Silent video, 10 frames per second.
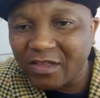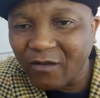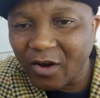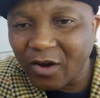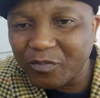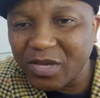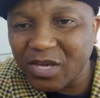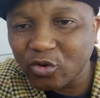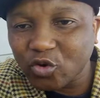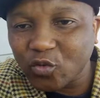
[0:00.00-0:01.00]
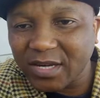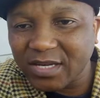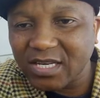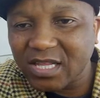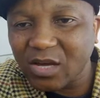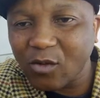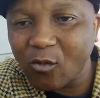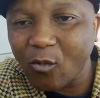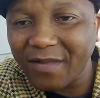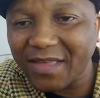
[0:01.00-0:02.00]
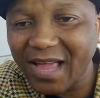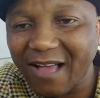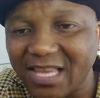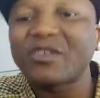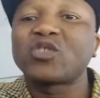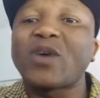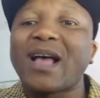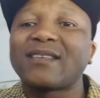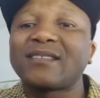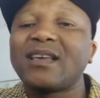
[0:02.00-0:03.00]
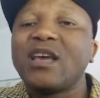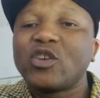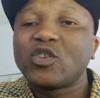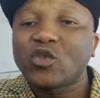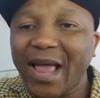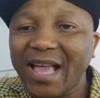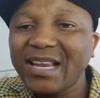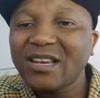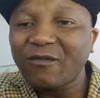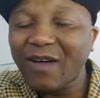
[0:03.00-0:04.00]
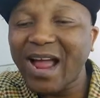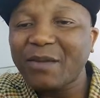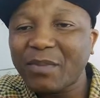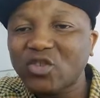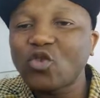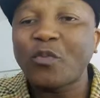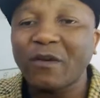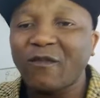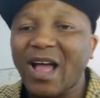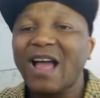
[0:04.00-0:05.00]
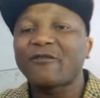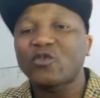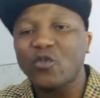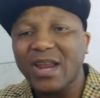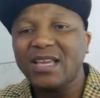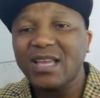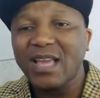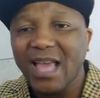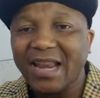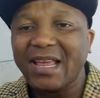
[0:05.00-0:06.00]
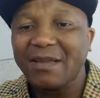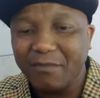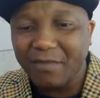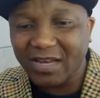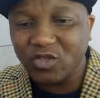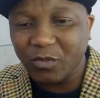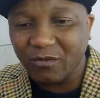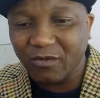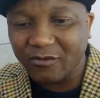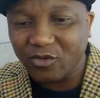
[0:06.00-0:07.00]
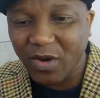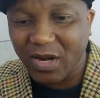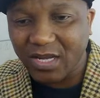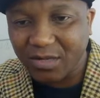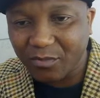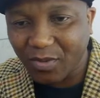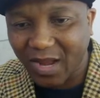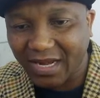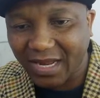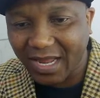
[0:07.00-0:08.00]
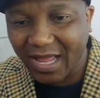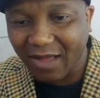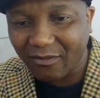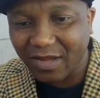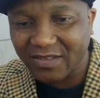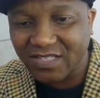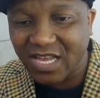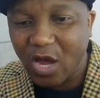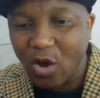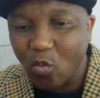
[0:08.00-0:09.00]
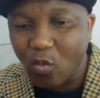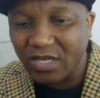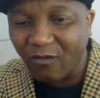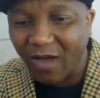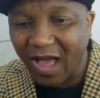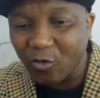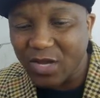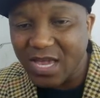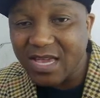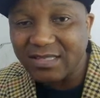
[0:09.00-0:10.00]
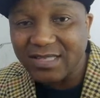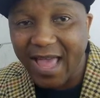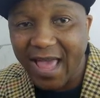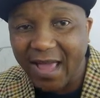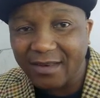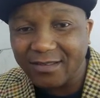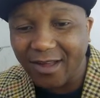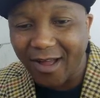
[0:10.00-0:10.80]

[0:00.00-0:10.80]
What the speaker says: the value of P equal to 20, the one they have given to us. So 80 divided by 2.5, 20. 80 minus 2.5, 20. Plug in the calculator, see which value is that.